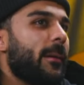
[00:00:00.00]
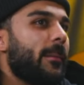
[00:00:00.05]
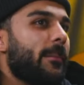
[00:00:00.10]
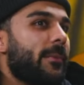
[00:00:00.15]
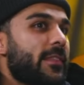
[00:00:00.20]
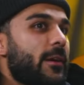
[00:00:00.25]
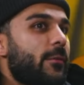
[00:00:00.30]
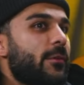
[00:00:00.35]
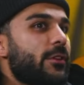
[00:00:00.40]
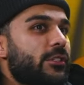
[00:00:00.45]

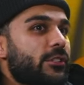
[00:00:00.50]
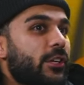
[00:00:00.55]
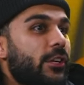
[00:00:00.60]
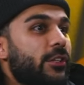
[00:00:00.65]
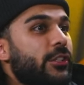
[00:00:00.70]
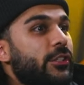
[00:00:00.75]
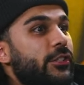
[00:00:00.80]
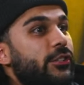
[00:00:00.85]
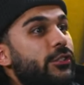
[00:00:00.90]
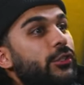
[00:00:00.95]
But then when you start
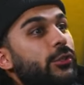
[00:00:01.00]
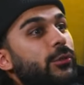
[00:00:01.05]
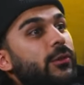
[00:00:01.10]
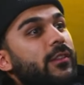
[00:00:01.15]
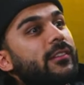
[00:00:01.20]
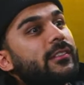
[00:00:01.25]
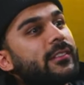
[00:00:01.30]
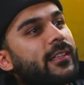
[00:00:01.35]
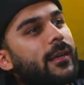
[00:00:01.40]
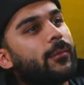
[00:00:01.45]
to do
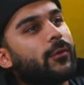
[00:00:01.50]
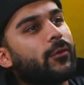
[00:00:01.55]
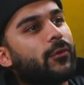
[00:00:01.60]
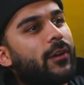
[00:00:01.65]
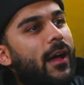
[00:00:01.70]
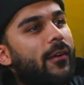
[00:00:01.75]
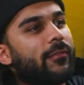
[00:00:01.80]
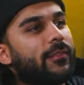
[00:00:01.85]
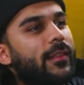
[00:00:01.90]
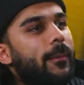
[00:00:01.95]
the same
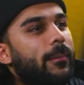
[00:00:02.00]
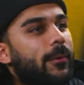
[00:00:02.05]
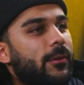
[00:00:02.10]
craft that